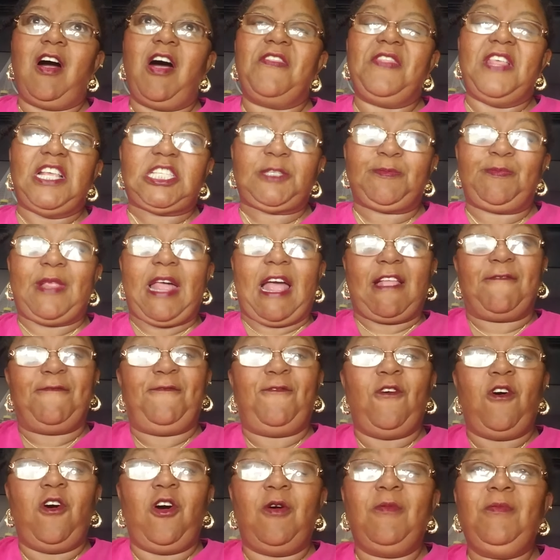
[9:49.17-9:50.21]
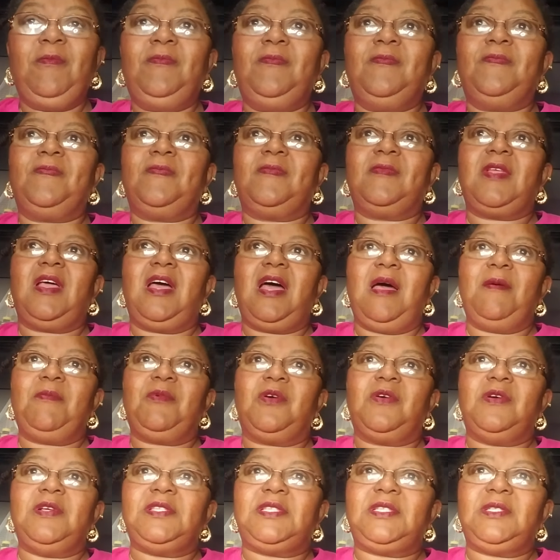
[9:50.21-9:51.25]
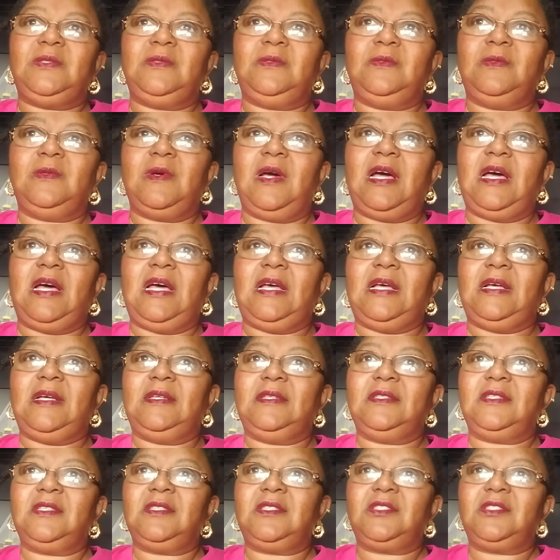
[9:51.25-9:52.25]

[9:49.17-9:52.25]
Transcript: this platform, I'm going to